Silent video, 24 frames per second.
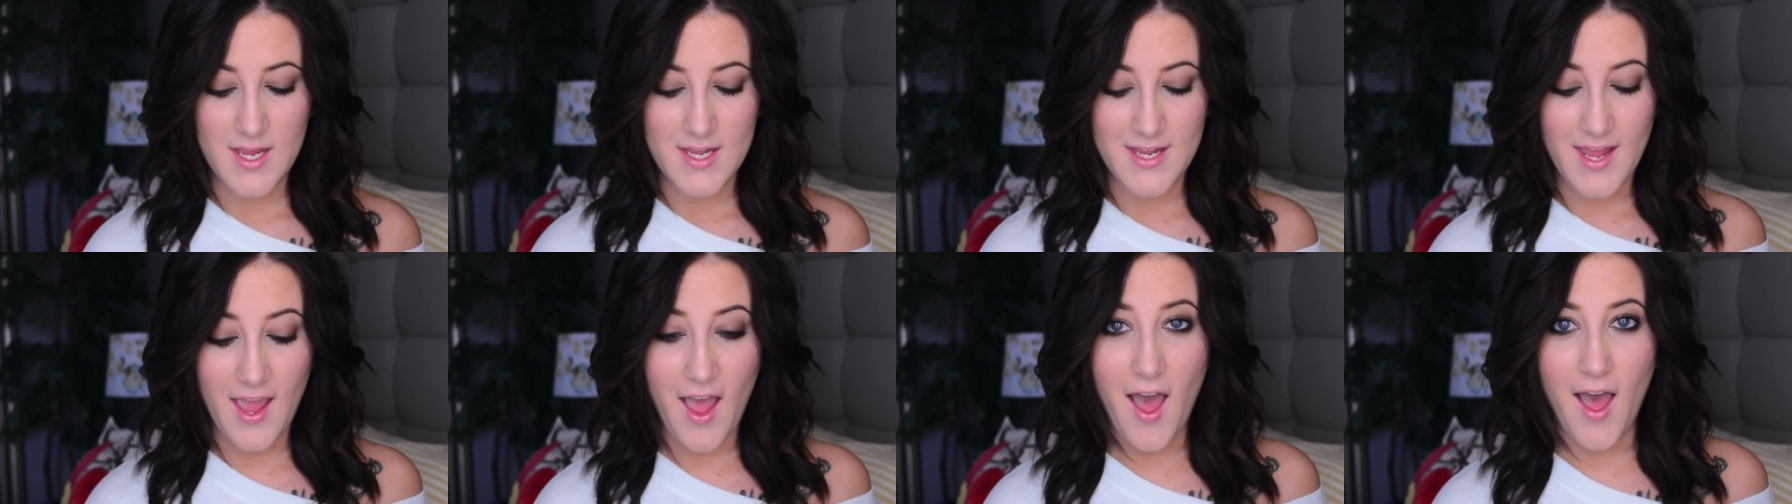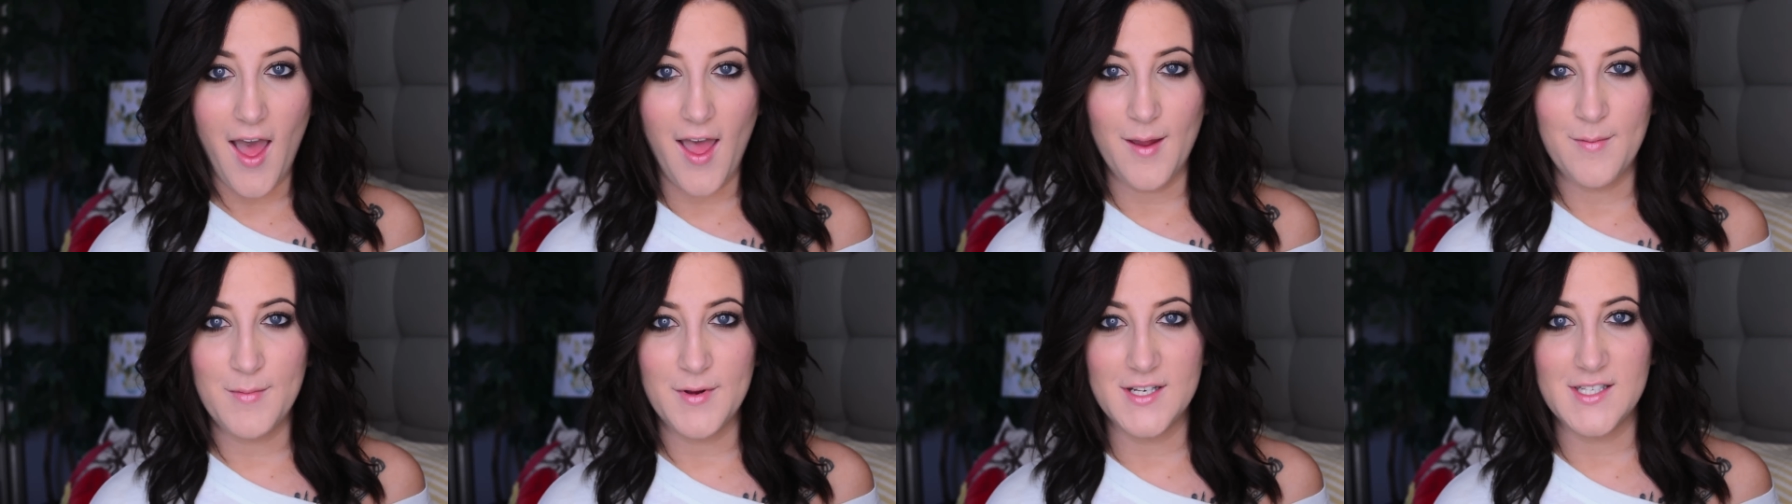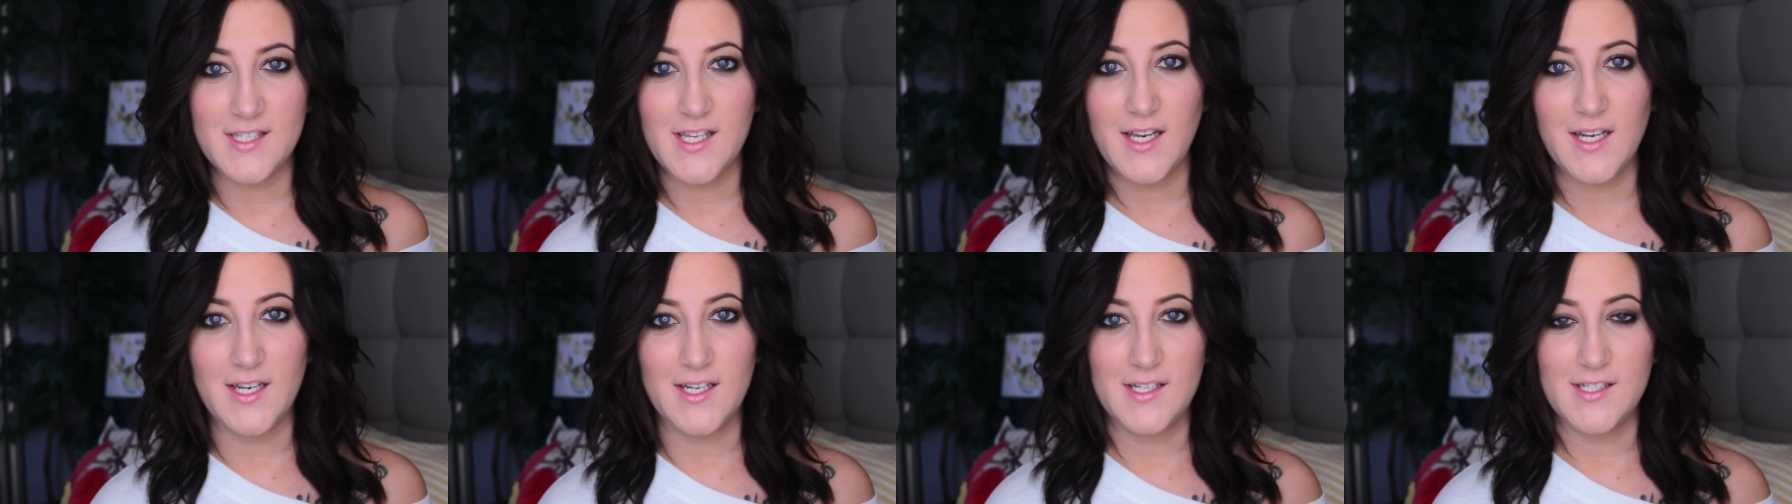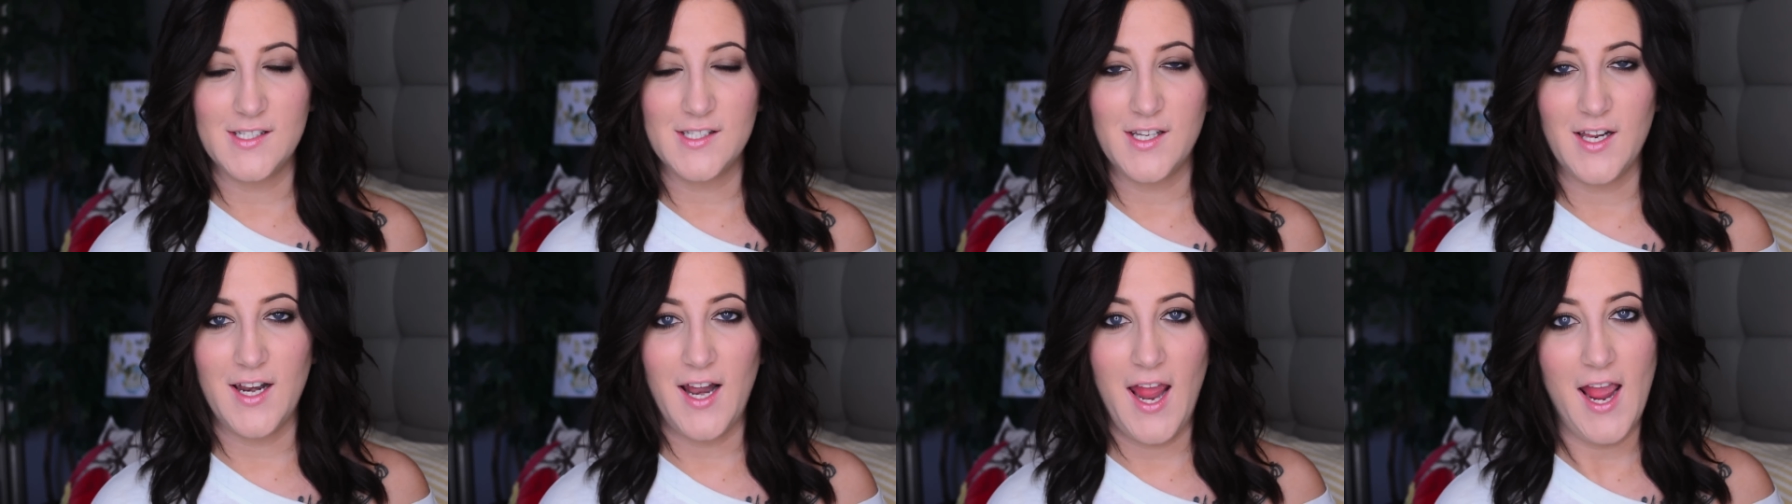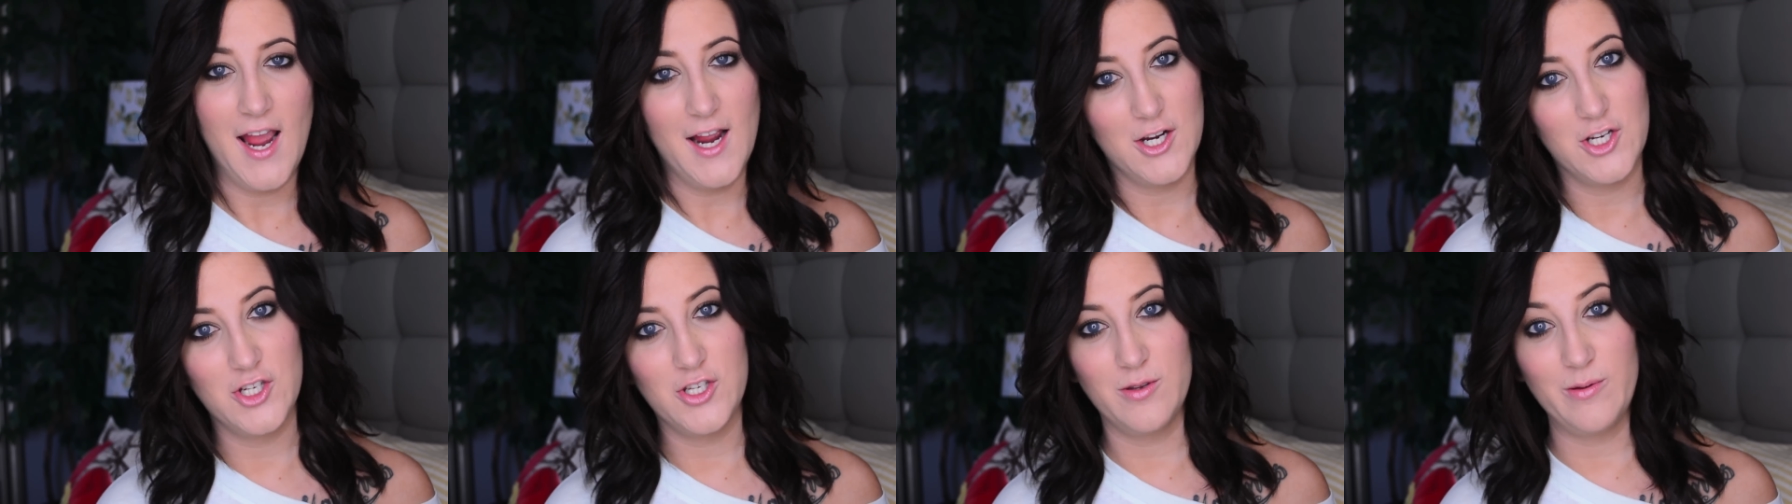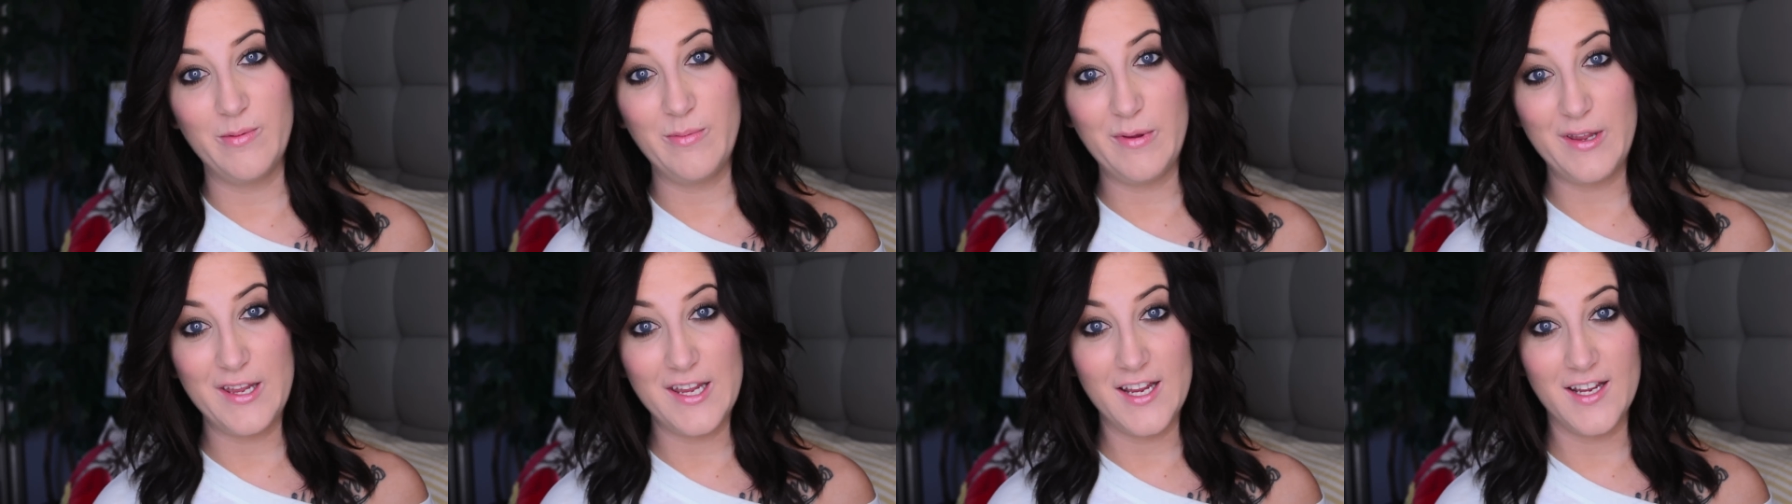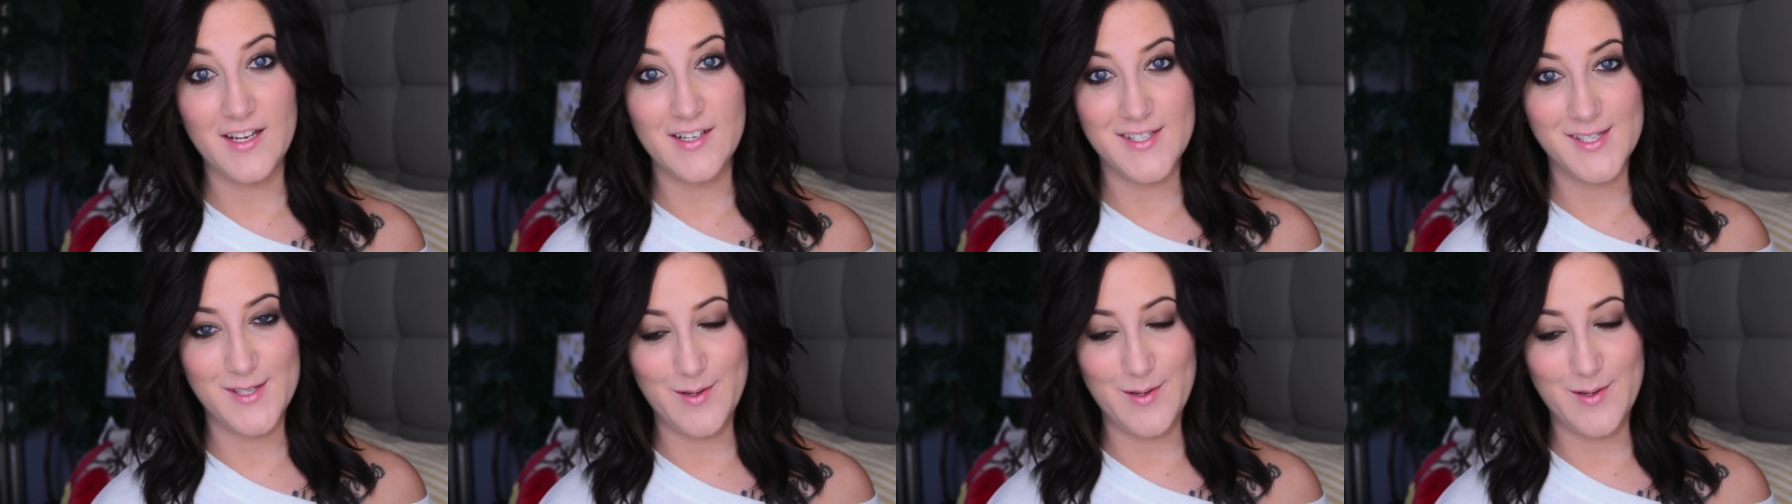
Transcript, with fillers: yeah, I'm excited. It's going to actually be a